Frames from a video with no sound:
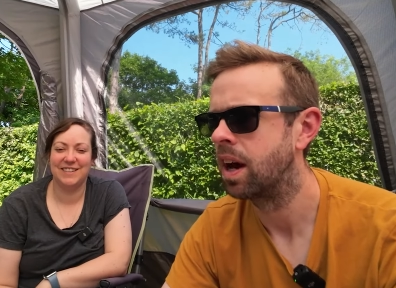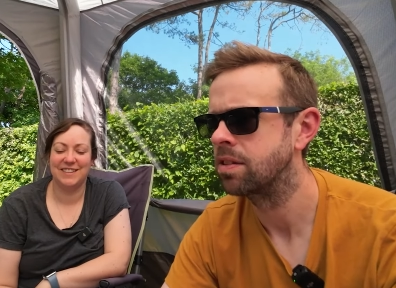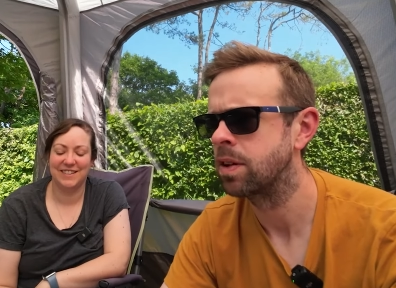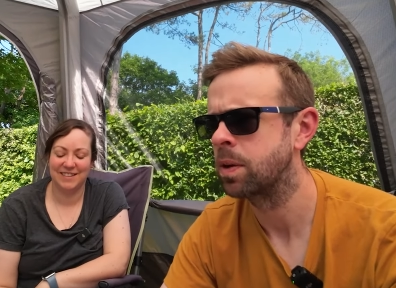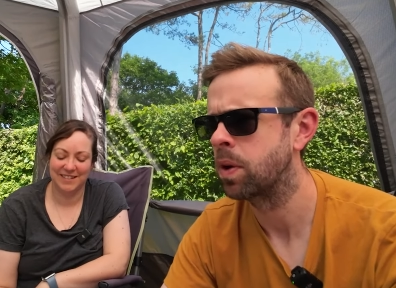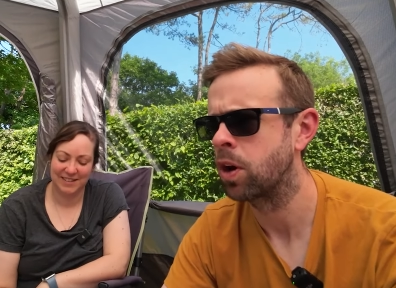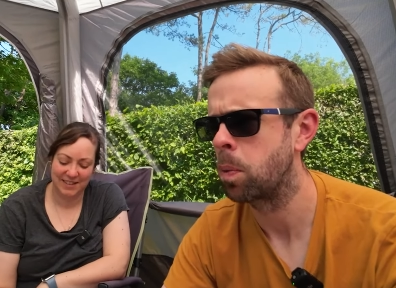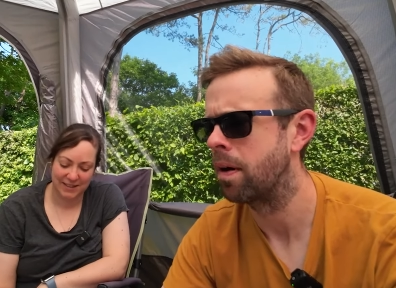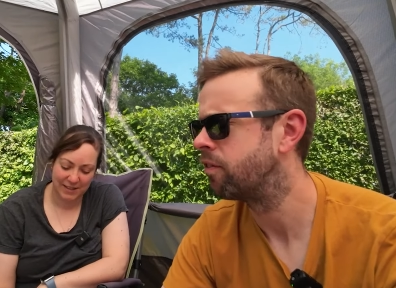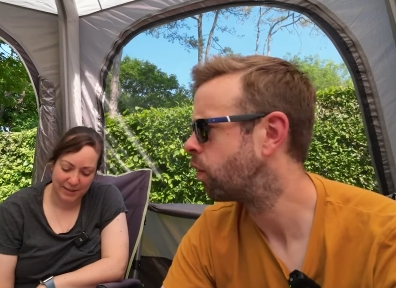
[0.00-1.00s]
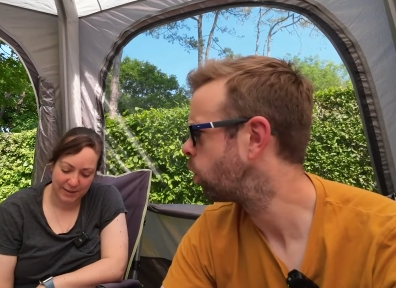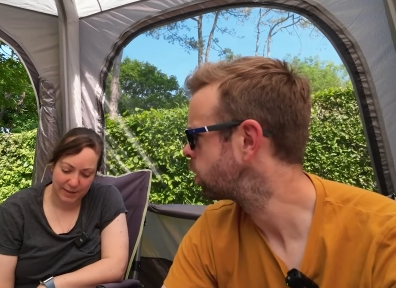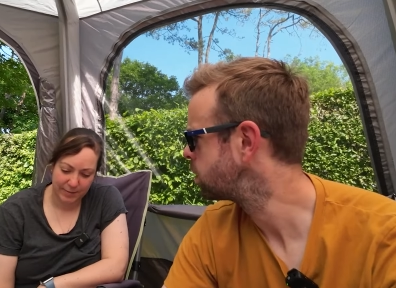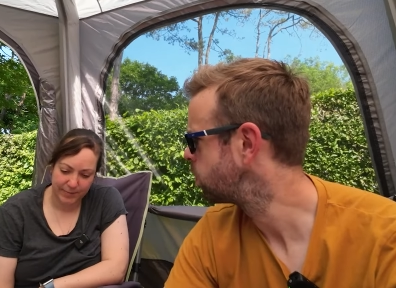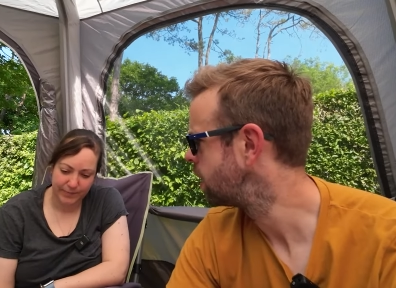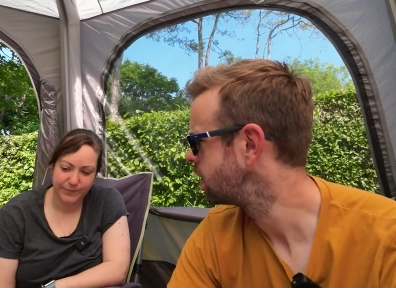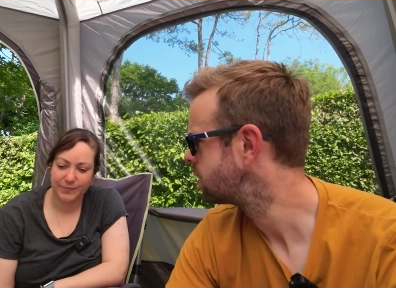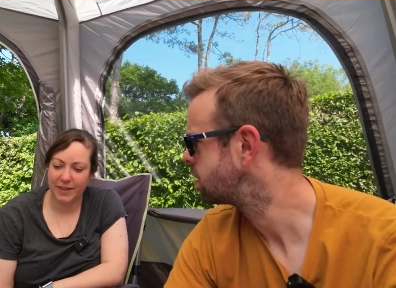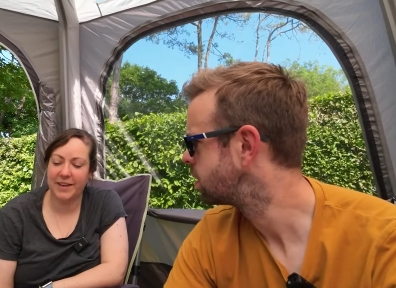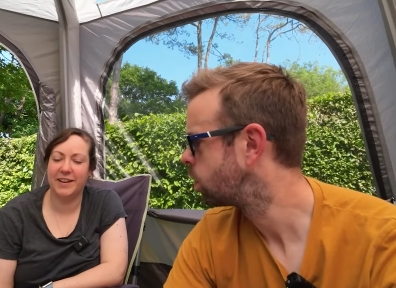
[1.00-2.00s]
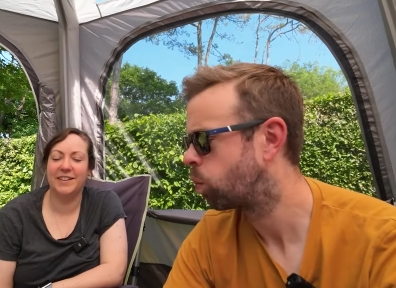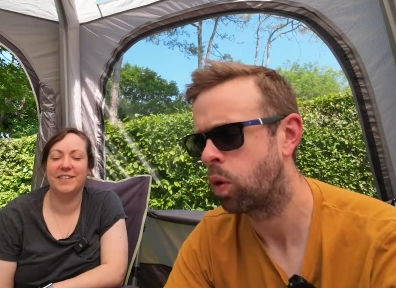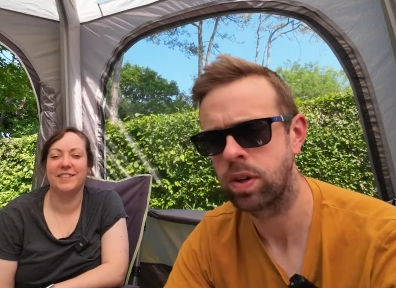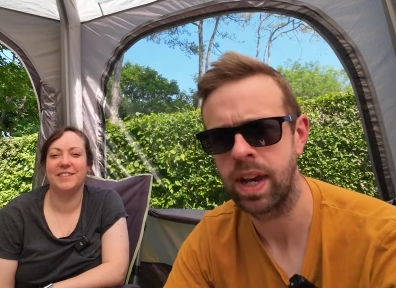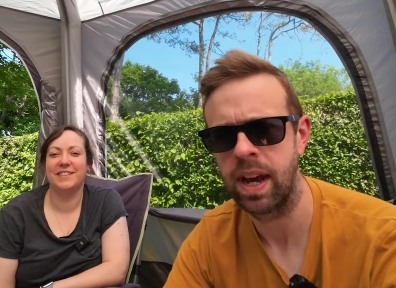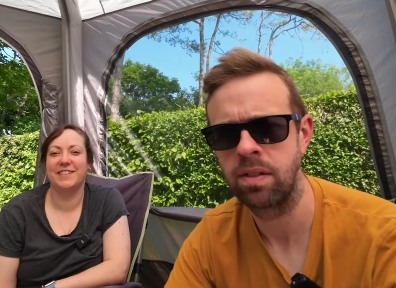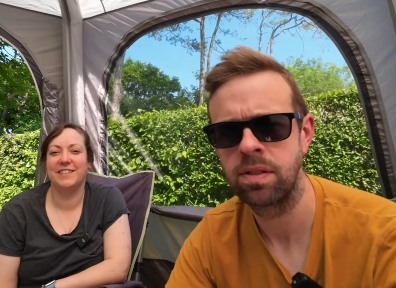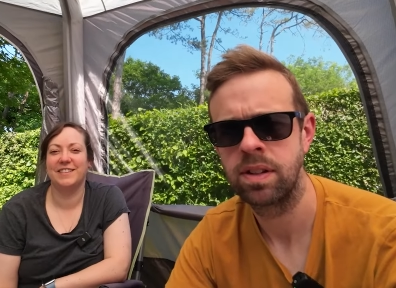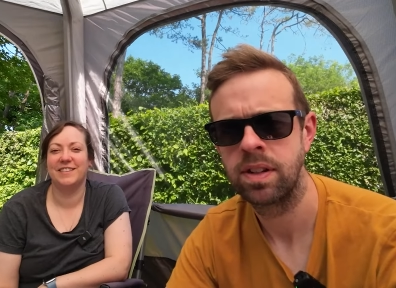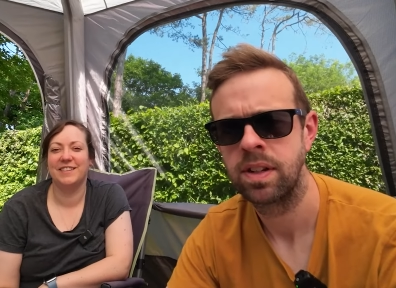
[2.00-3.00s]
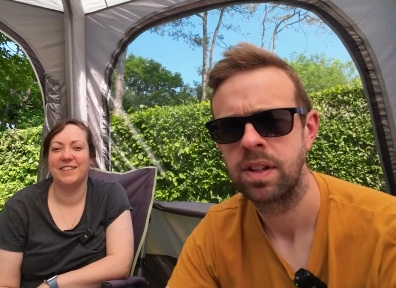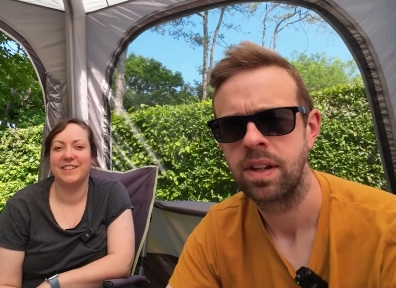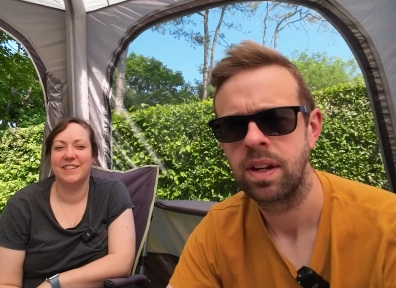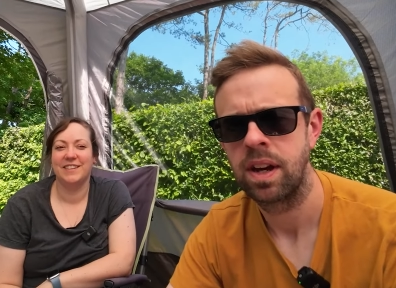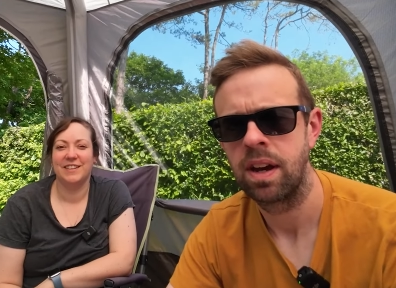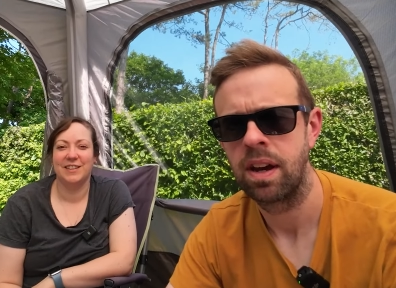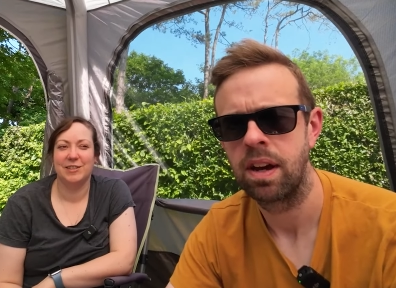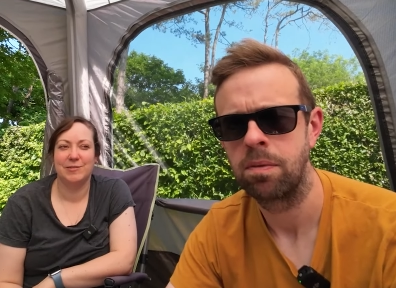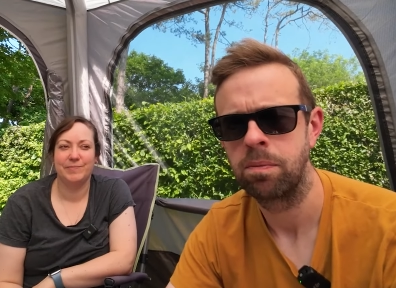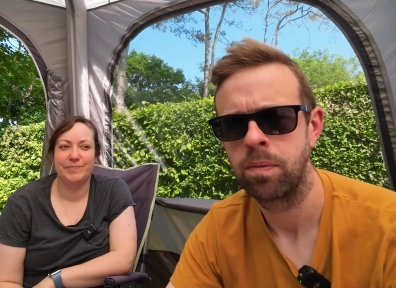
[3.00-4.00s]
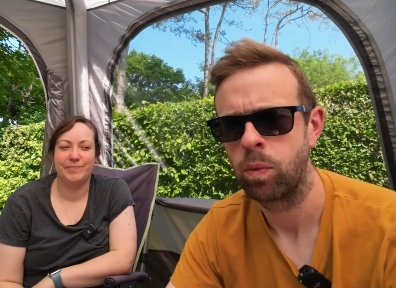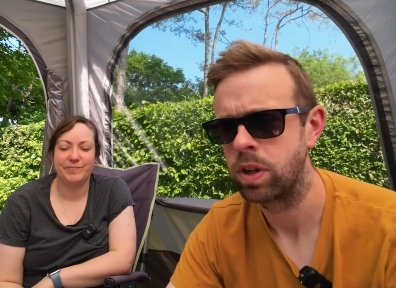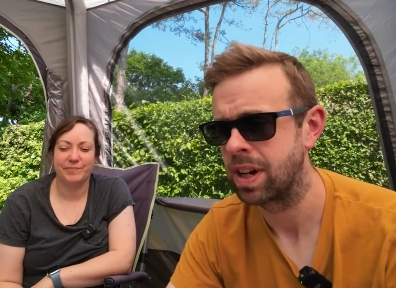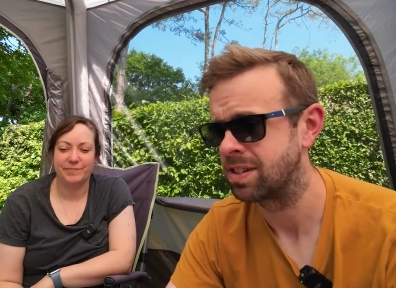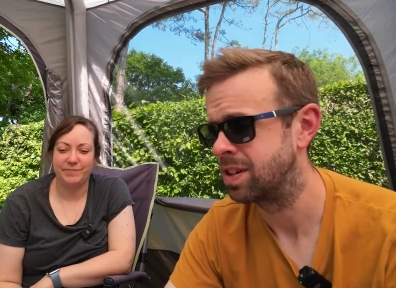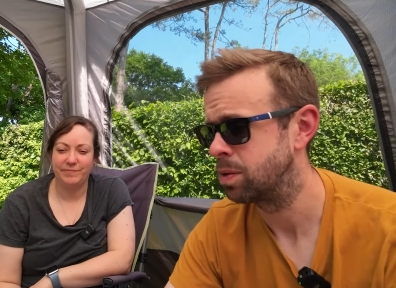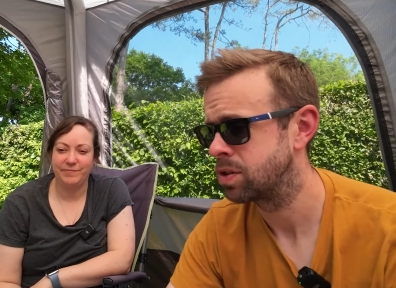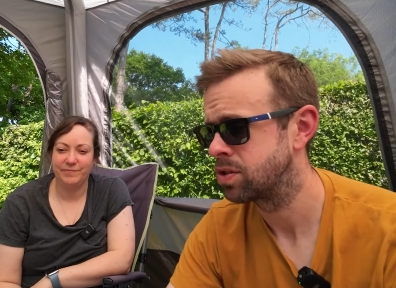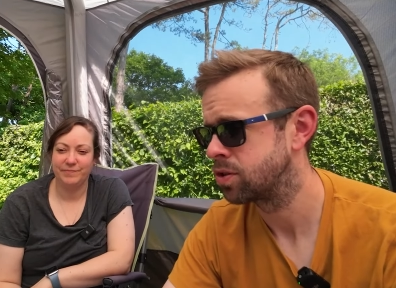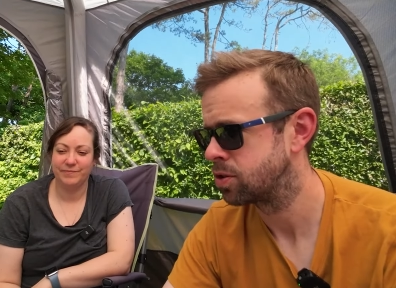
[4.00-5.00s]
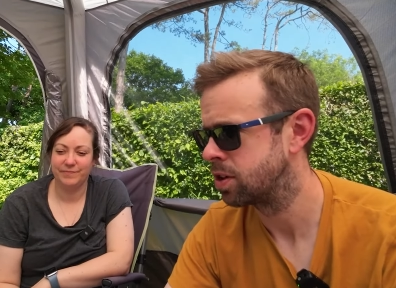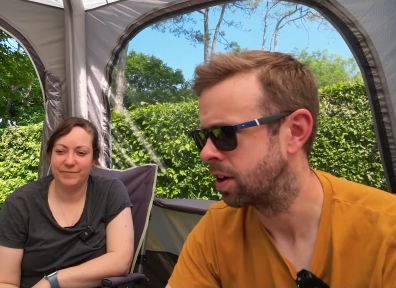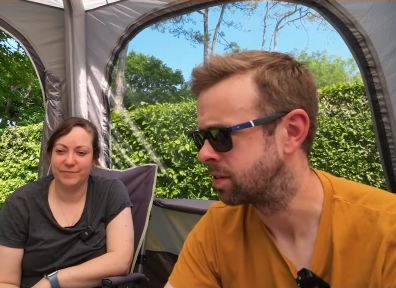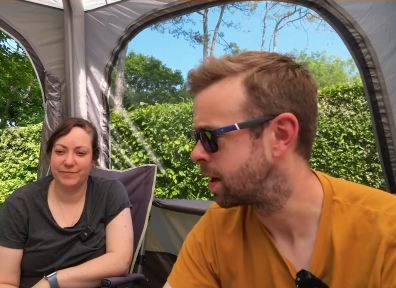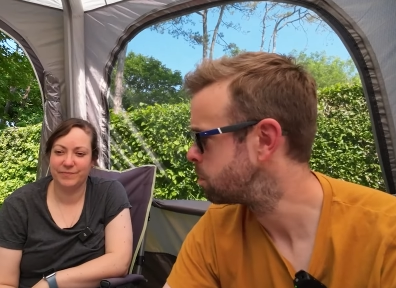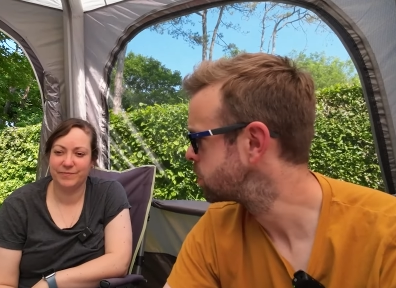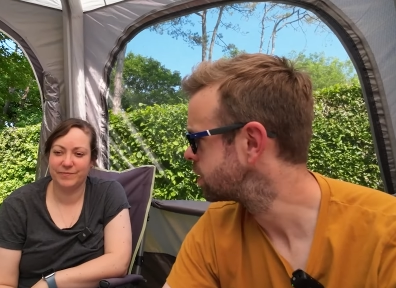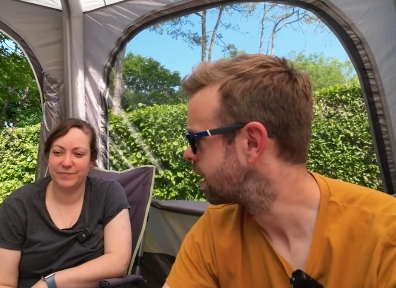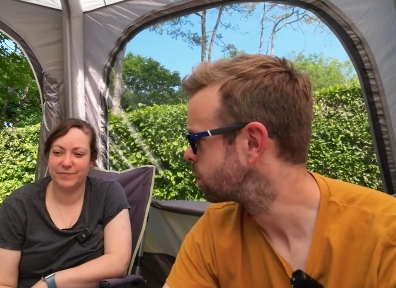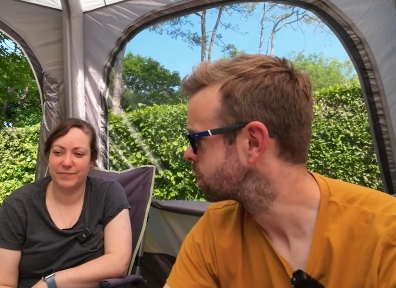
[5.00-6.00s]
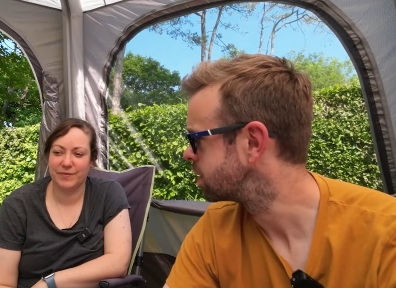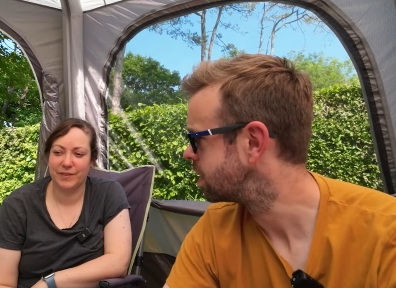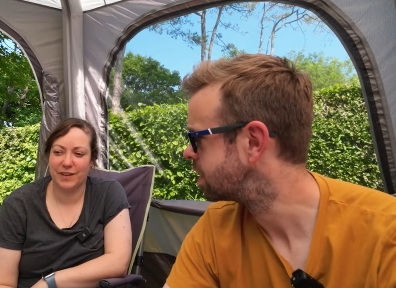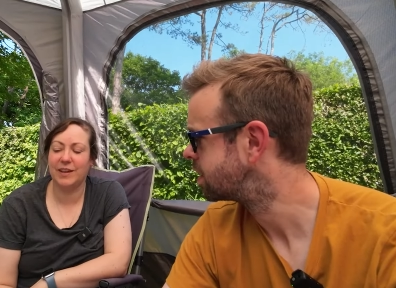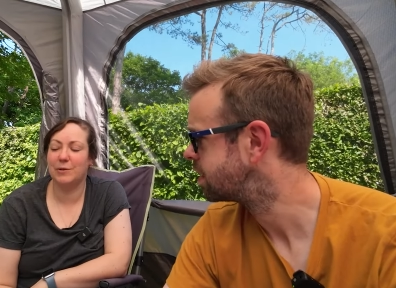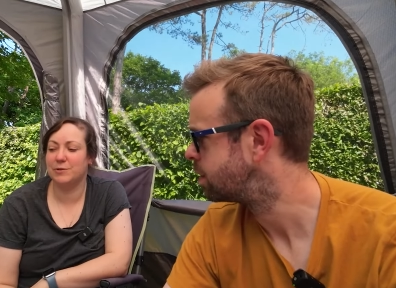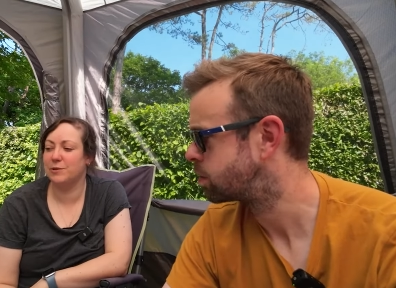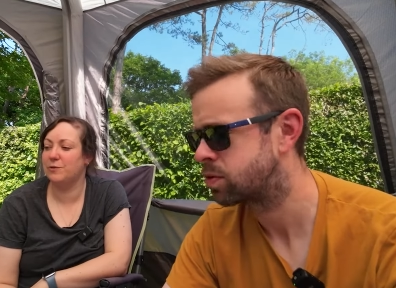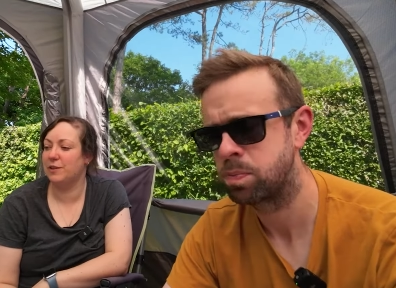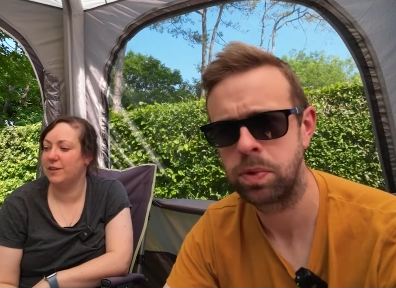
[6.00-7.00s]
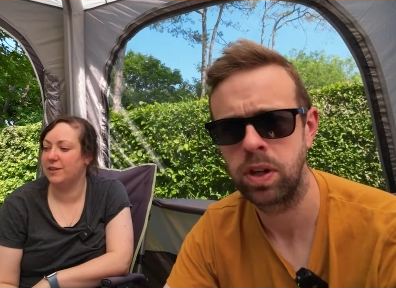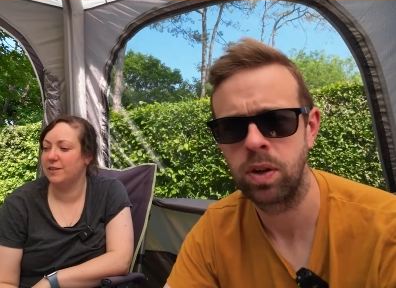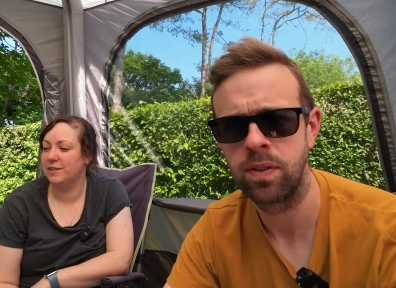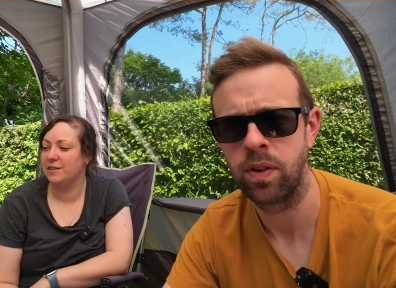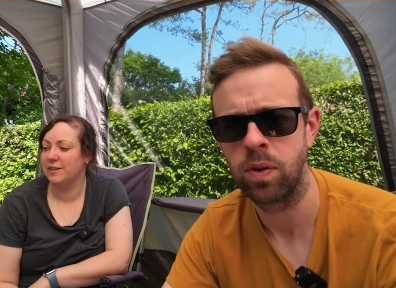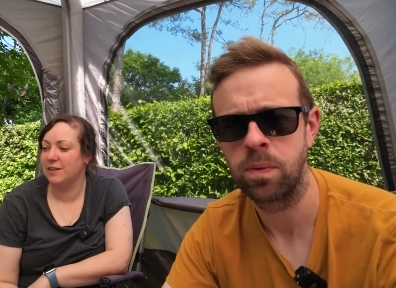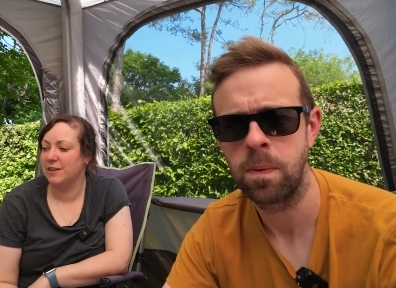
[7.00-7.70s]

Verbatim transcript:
Speaker 1: Uh, so I think we got up at four, didn't we? Yeah. Walked down, um, which actually was such a nice temperature then, wasn't it? Yeah, it was it lovely. Was beautiful.